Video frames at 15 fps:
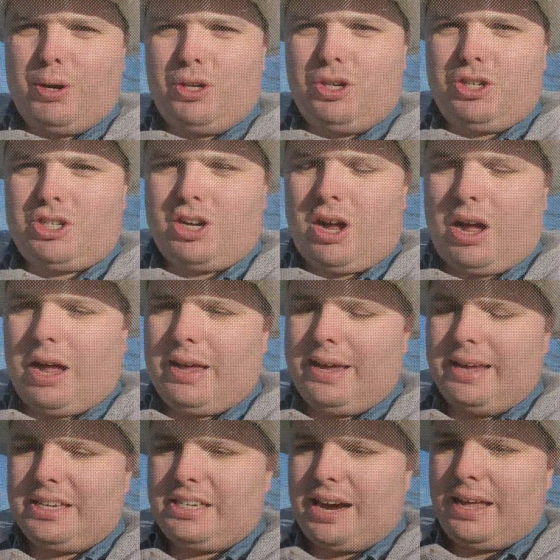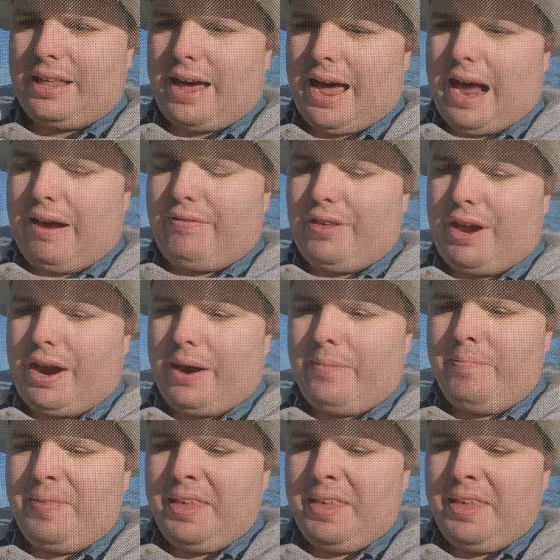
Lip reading: as you saw inside the hive there.